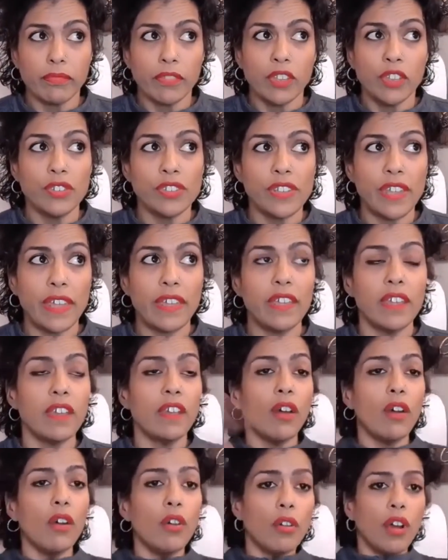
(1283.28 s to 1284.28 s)
you say,
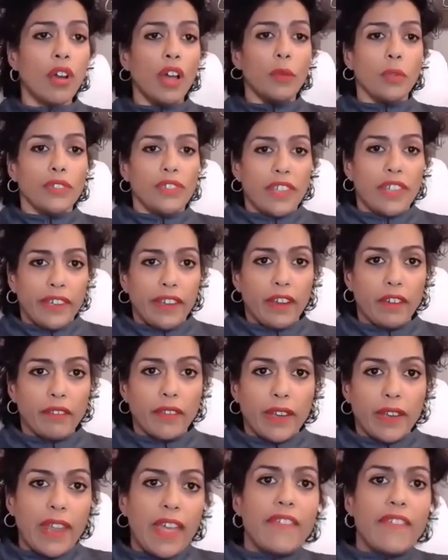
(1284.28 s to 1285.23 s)
oh, God will take care of it.